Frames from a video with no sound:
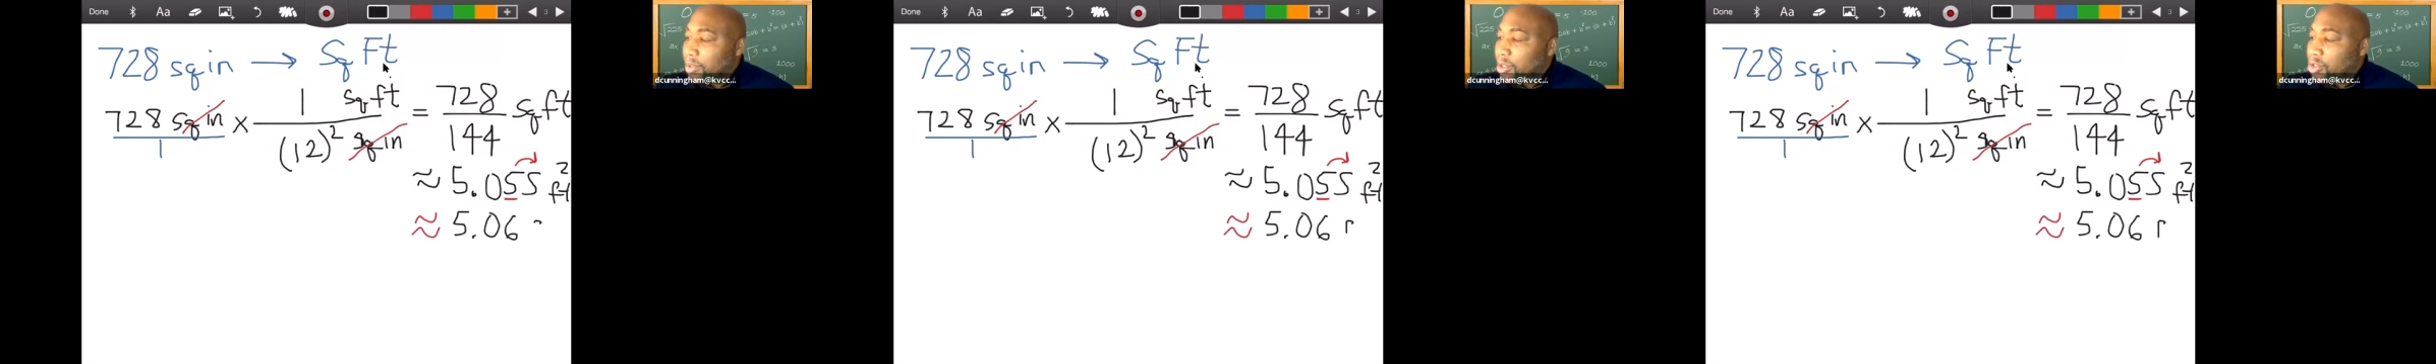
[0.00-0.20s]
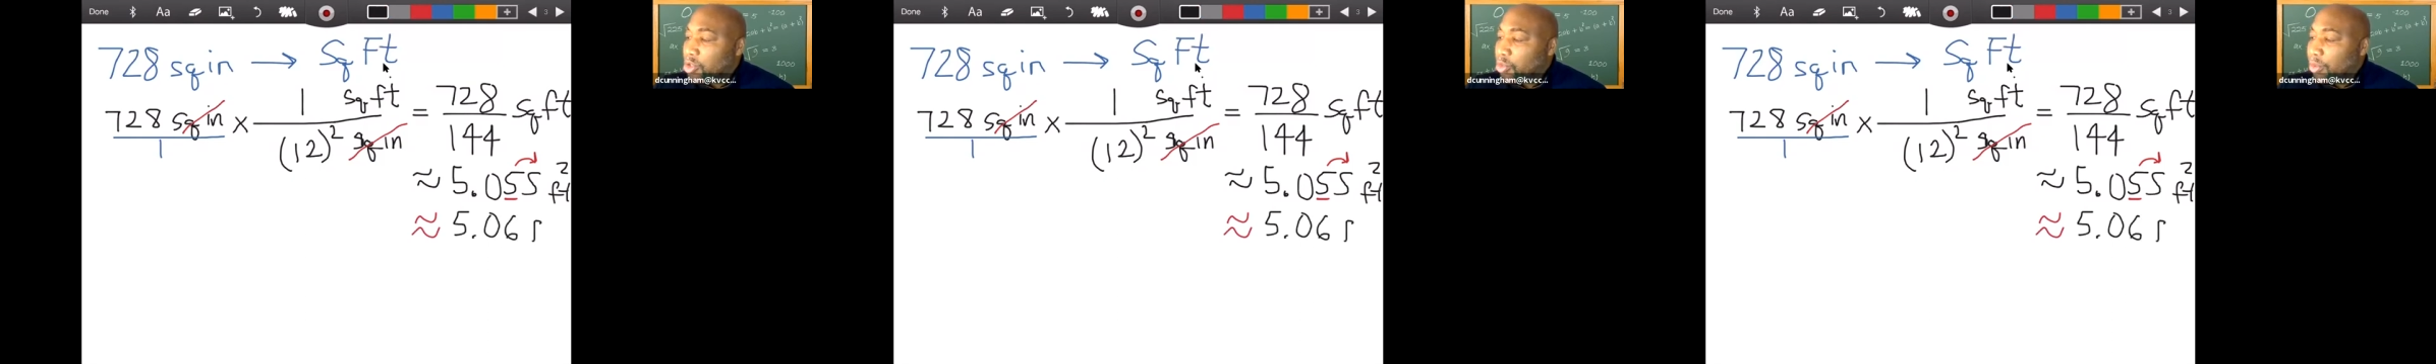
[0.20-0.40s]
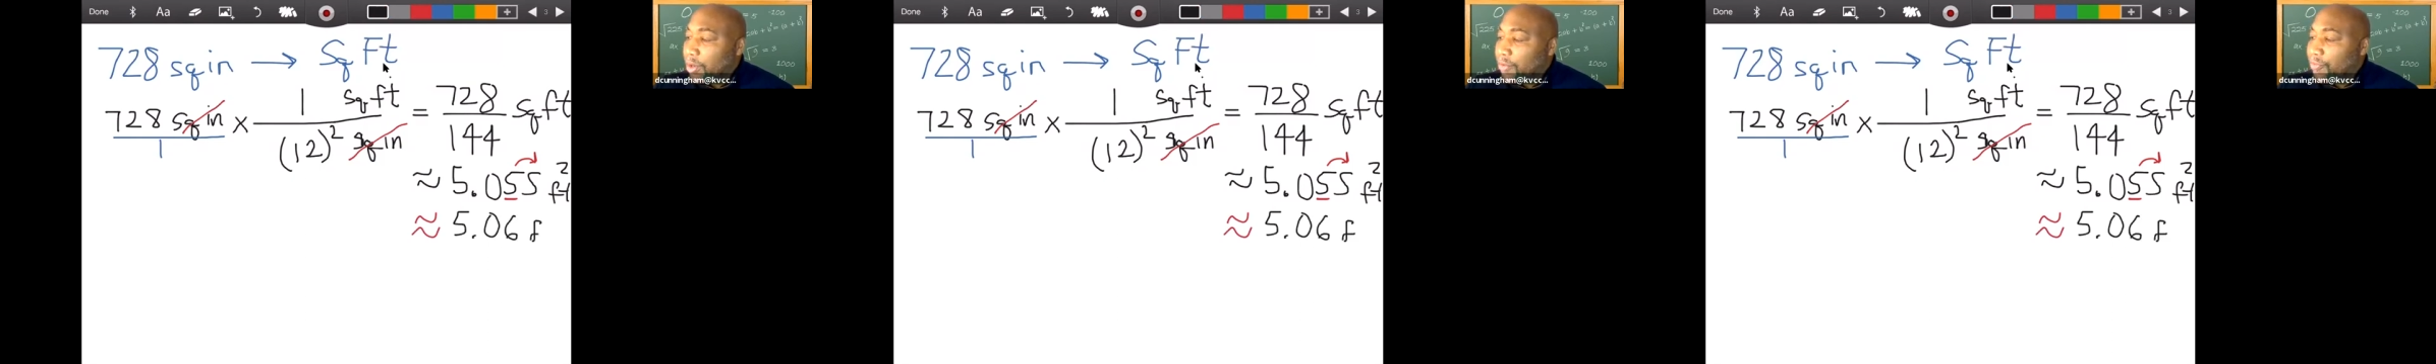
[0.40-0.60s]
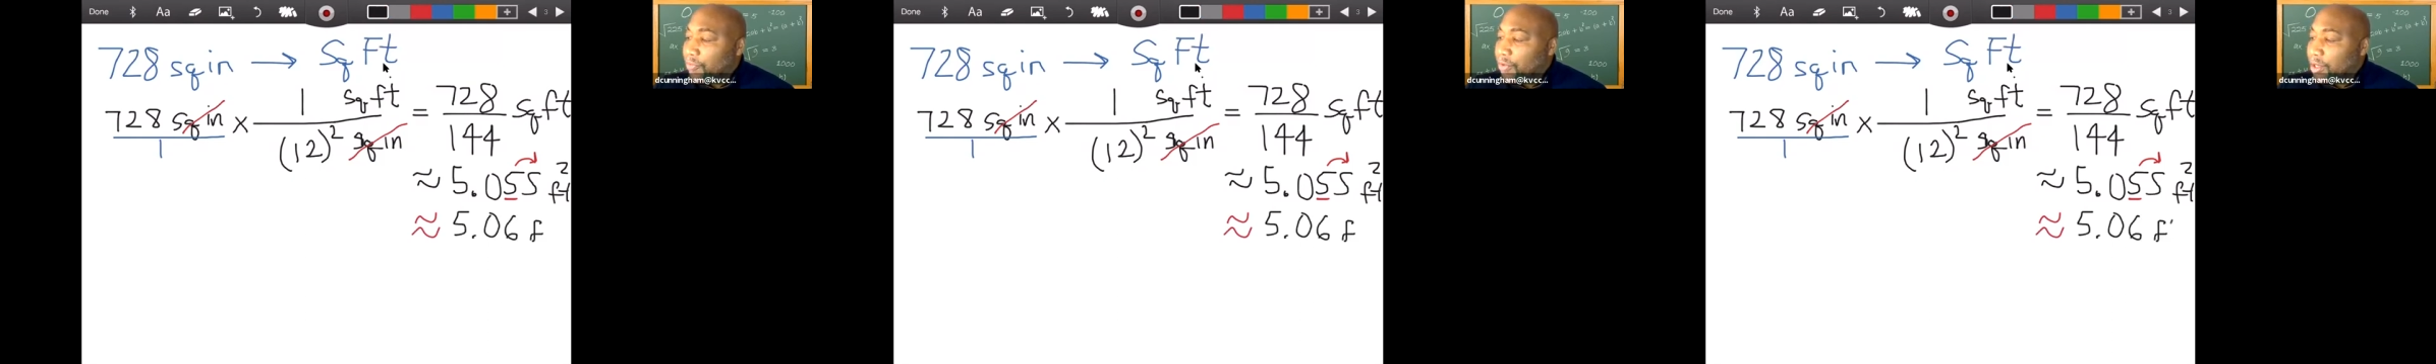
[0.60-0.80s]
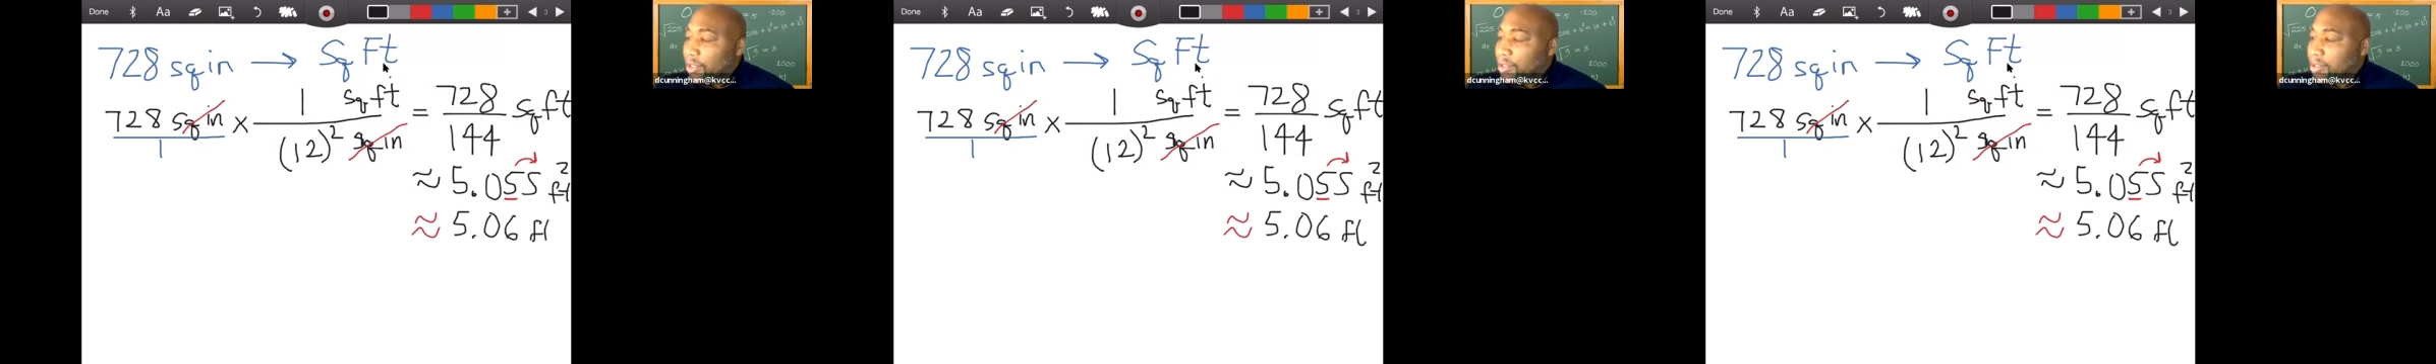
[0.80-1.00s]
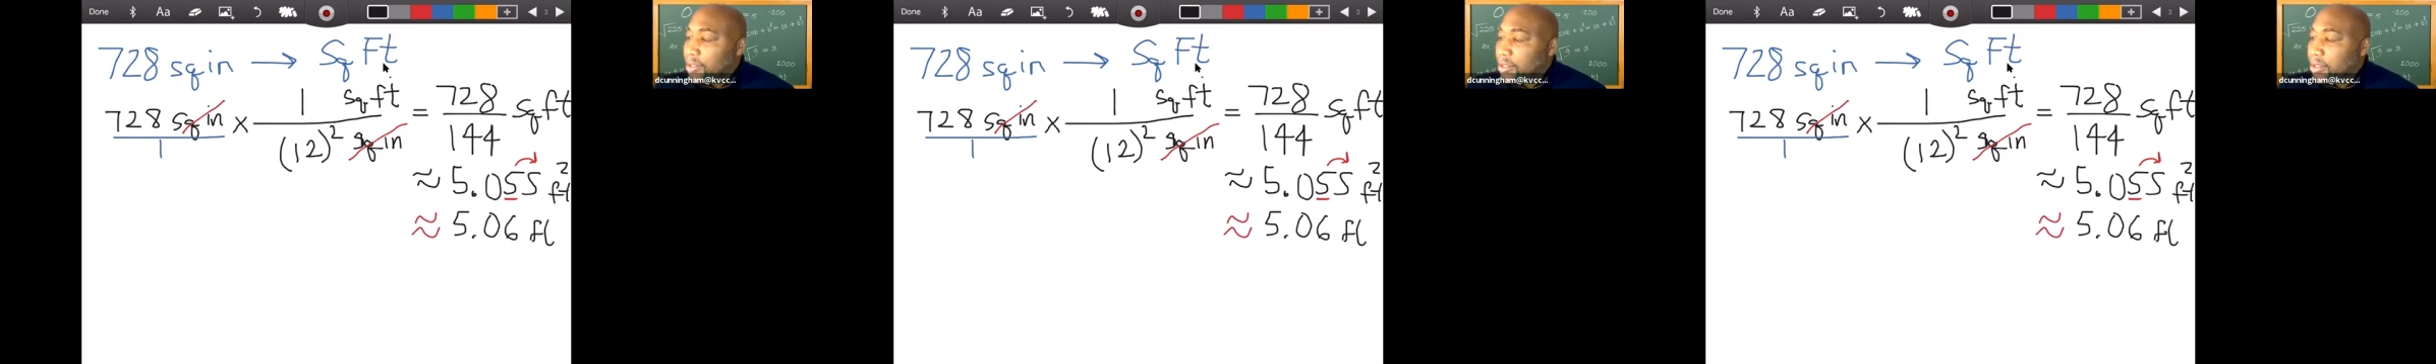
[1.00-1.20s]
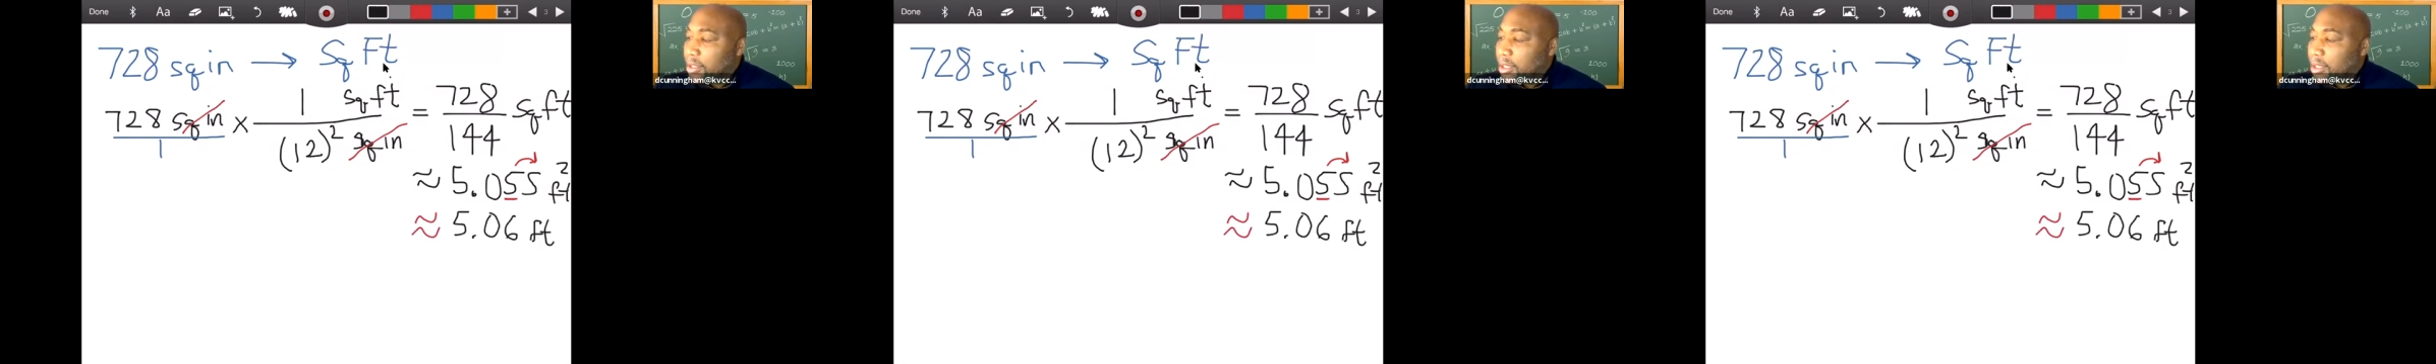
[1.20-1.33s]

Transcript: square feet.